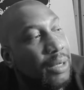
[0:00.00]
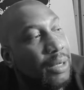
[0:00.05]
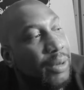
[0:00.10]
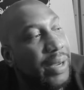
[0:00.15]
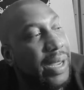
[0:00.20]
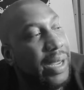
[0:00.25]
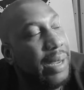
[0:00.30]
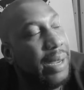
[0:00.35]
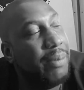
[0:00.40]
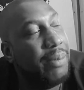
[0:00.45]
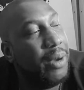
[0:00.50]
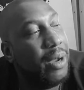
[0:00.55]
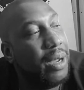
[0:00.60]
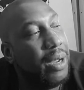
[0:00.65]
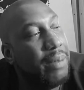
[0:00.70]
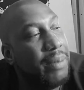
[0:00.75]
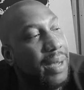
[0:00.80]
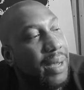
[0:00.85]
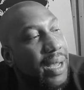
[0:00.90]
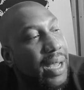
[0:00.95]
green
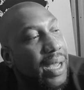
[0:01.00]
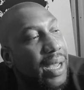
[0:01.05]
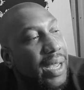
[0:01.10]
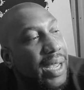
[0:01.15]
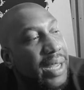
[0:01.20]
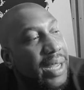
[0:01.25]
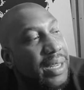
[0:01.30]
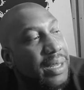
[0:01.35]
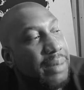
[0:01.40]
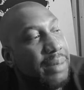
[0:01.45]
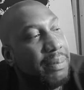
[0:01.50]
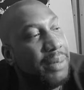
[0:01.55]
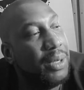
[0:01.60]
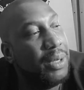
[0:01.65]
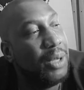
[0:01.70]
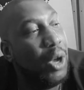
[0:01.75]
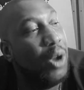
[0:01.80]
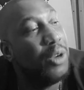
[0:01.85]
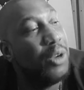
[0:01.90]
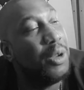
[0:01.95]
bergamot and the blue.
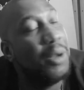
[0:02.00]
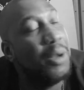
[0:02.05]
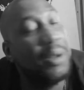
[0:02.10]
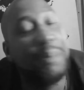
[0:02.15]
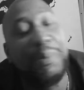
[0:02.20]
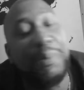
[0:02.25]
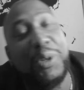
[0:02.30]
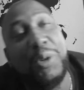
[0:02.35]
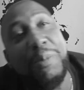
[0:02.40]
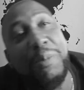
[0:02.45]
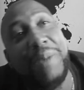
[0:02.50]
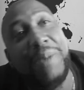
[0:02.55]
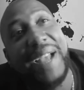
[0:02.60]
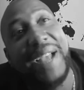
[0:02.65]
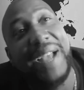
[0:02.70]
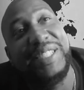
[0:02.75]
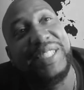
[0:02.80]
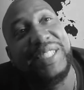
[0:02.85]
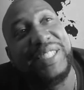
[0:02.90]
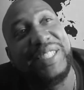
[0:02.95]
Oh no, the blue
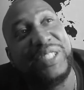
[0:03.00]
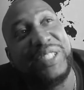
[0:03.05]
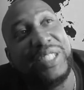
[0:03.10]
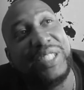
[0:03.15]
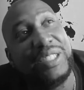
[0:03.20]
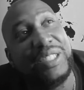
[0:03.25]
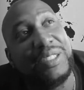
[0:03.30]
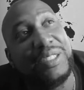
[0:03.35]
magic grease.